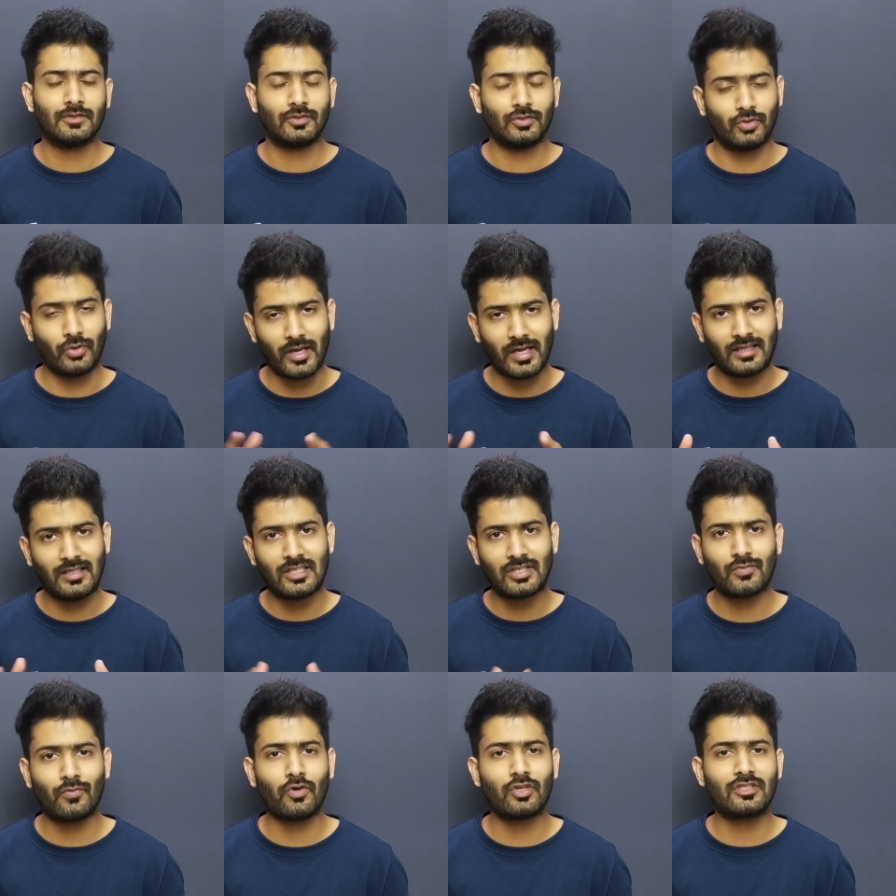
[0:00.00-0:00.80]
So yeah,
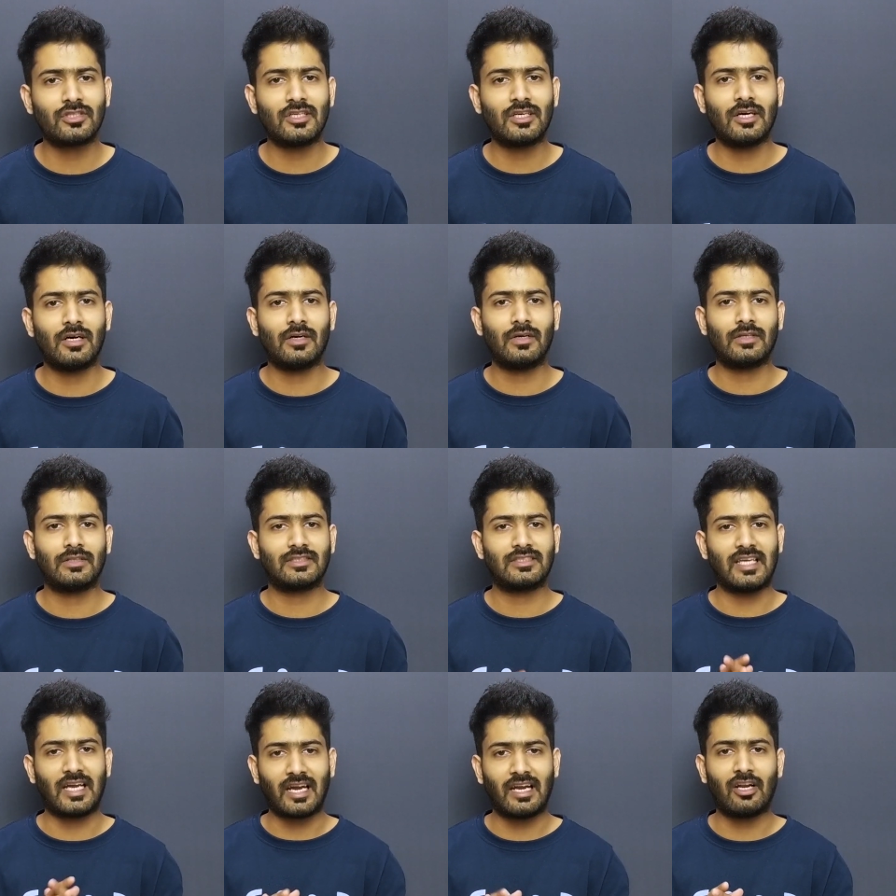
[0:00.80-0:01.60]
this was the
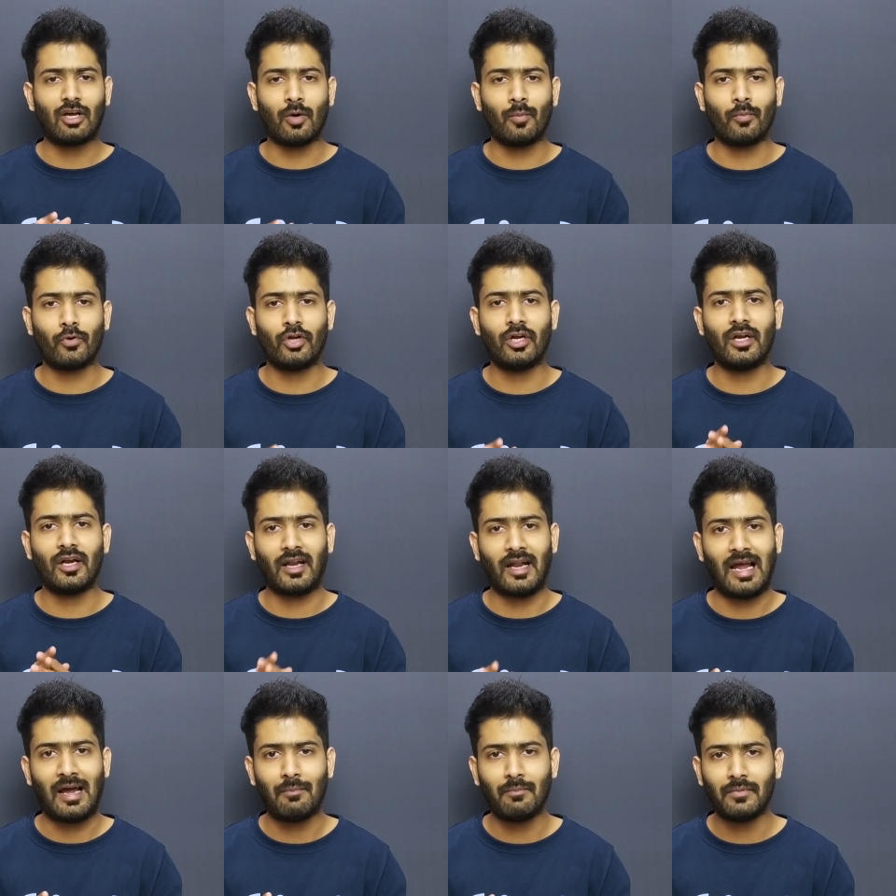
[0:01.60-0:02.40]
second
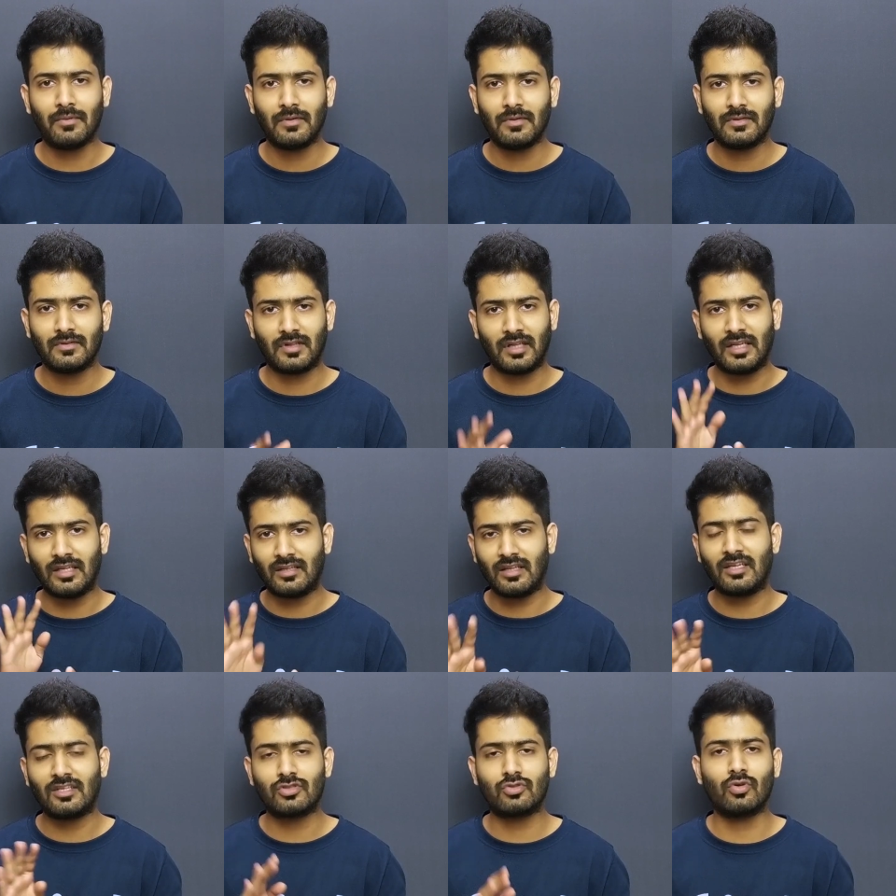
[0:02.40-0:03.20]
component, RAM.
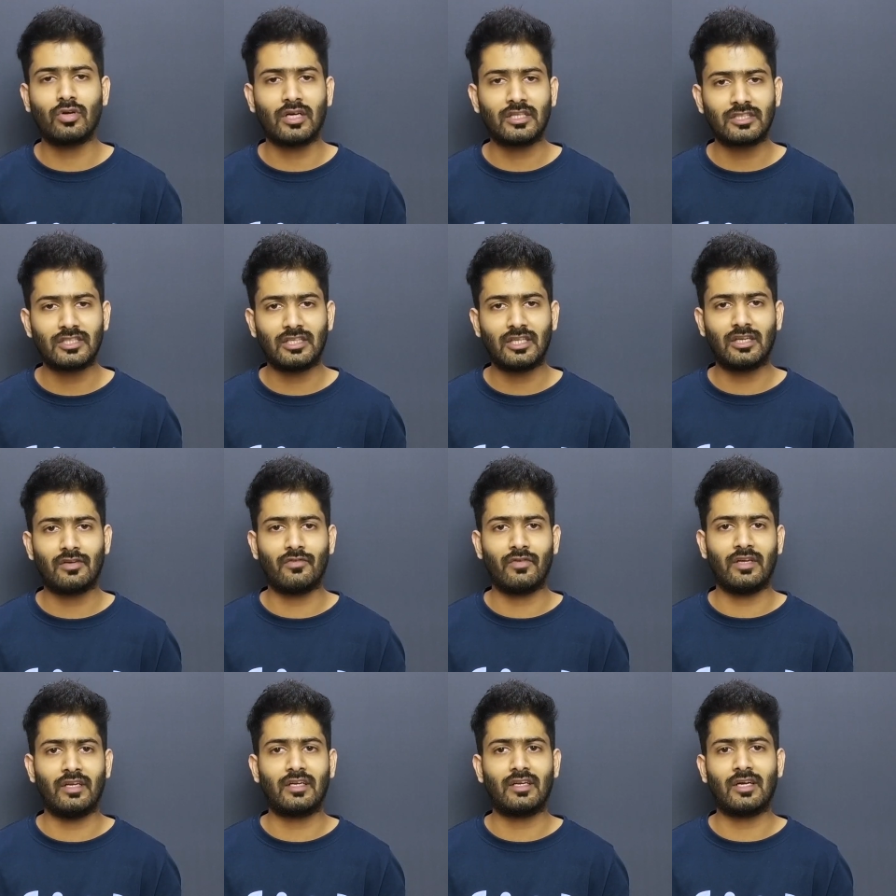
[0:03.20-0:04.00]
3 things to consider
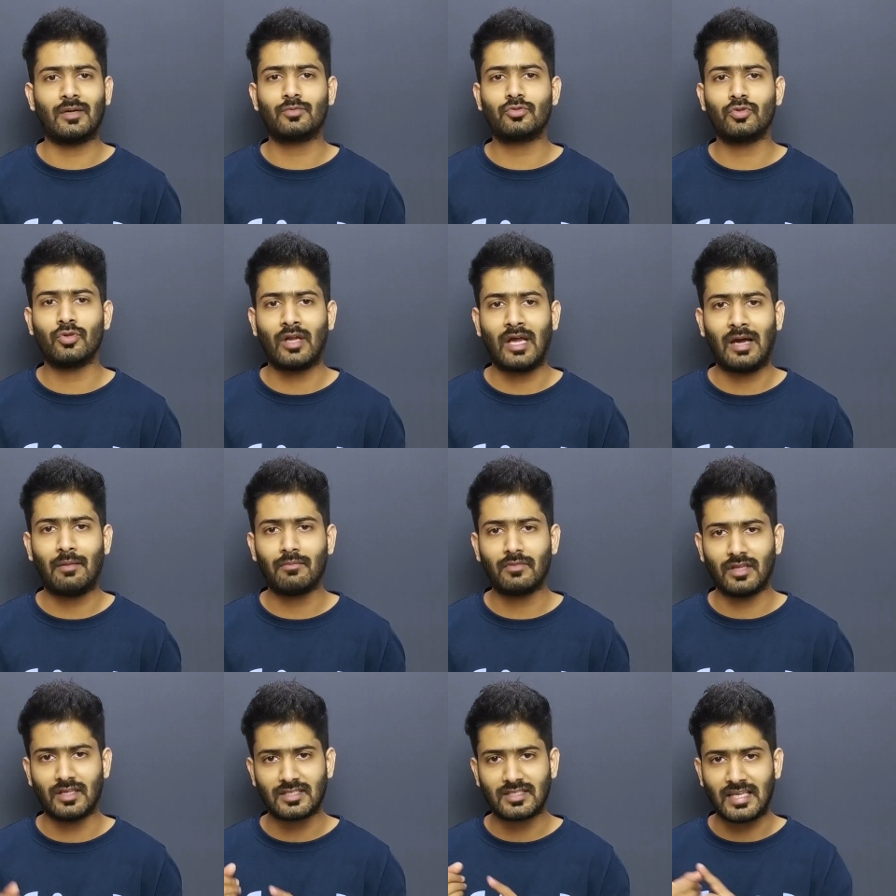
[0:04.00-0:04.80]
when it comes to
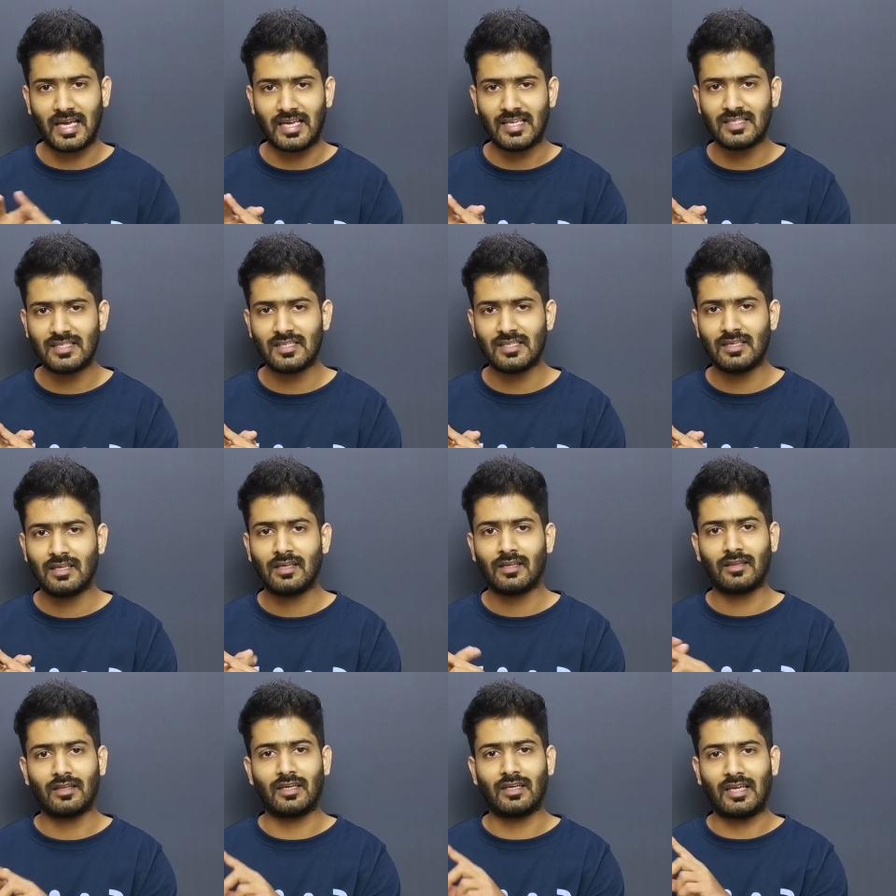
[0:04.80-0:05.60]
RAM: the size,
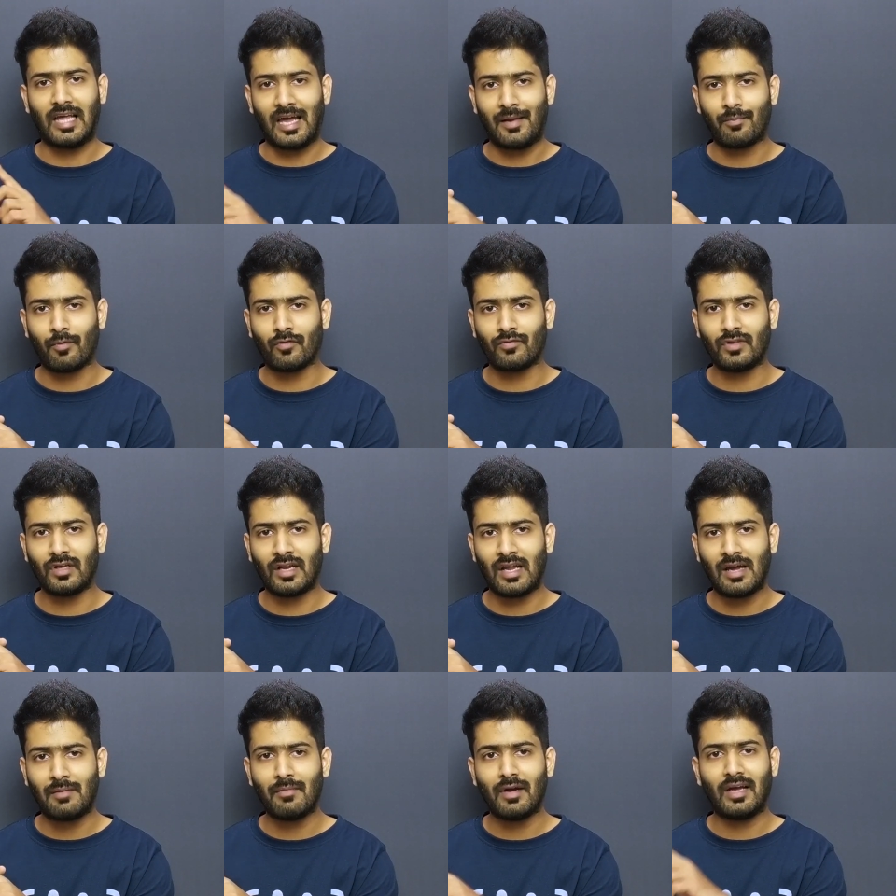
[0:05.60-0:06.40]
the type of the
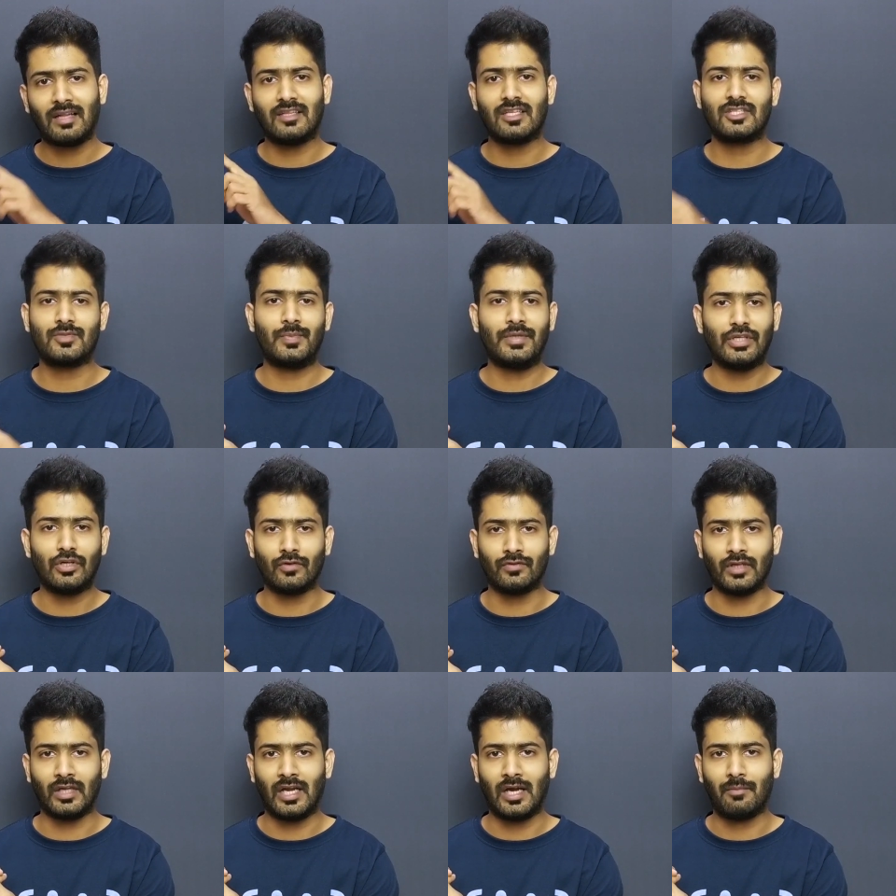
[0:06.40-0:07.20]
RAM, and the speed
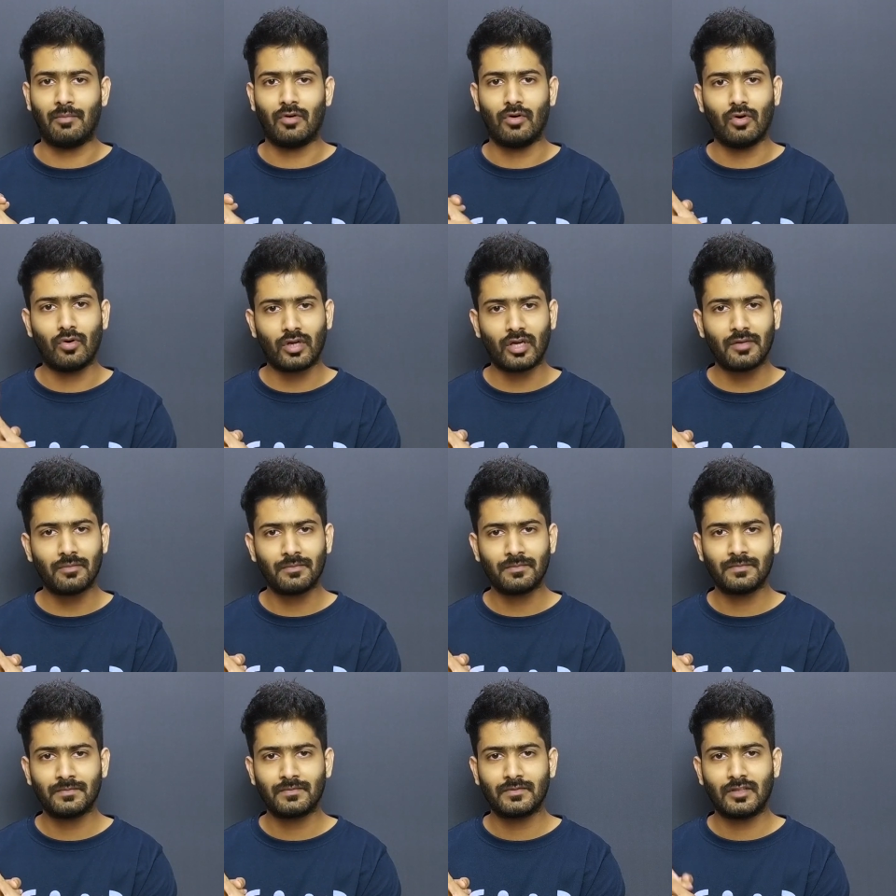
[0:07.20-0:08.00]
of the RAM.
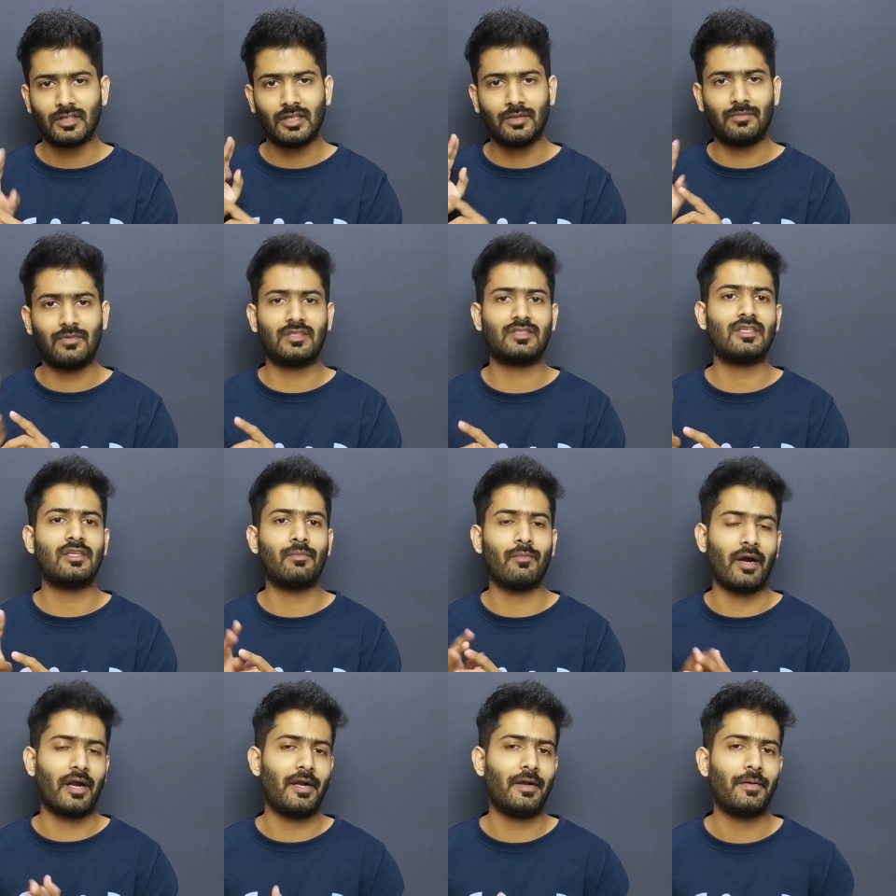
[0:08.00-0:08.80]
Okay, keep this
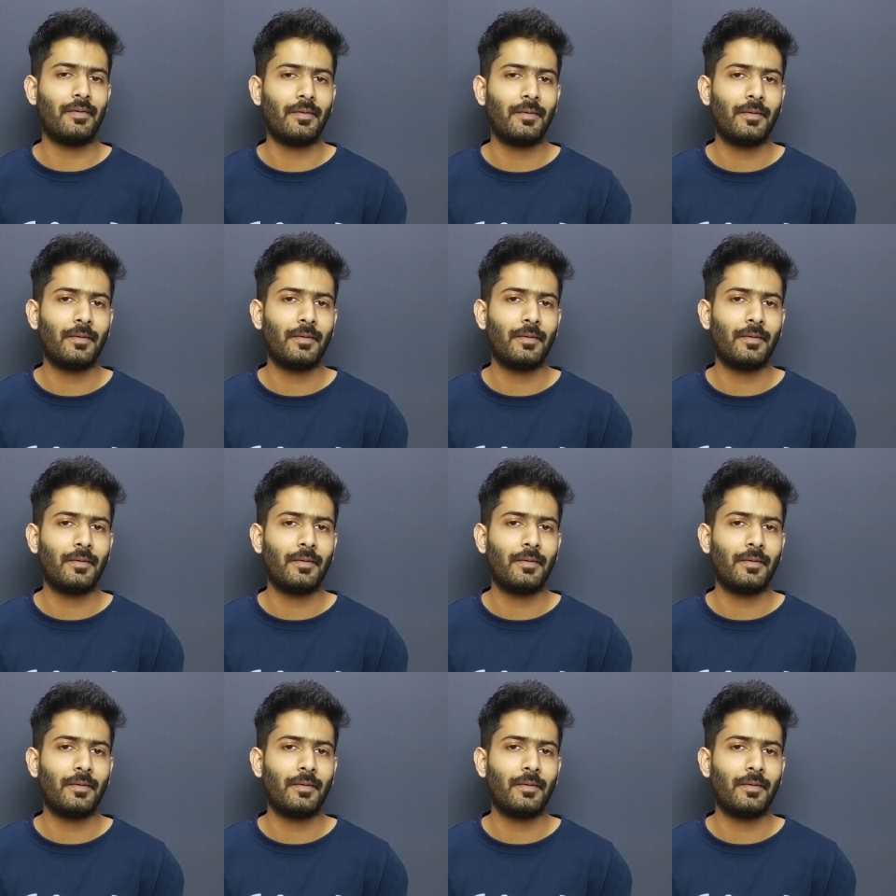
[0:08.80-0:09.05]
in mind.